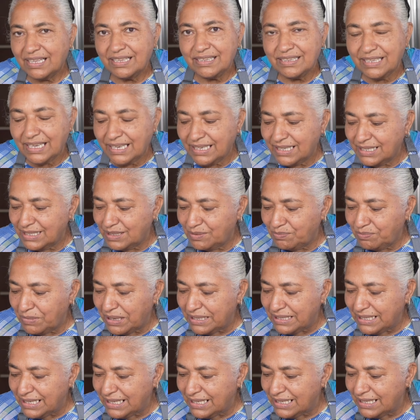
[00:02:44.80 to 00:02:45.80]
There is
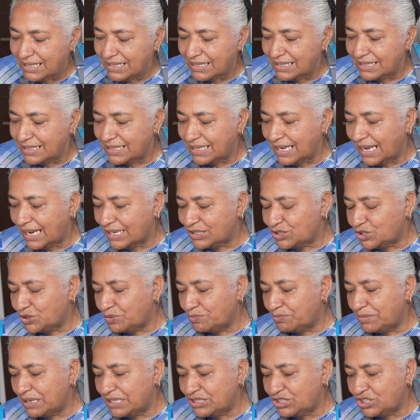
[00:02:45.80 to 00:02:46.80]
many here to
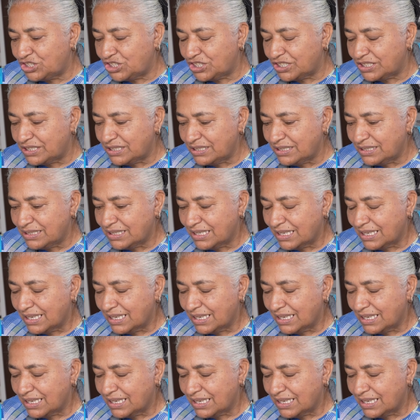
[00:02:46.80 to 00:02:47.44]
mention,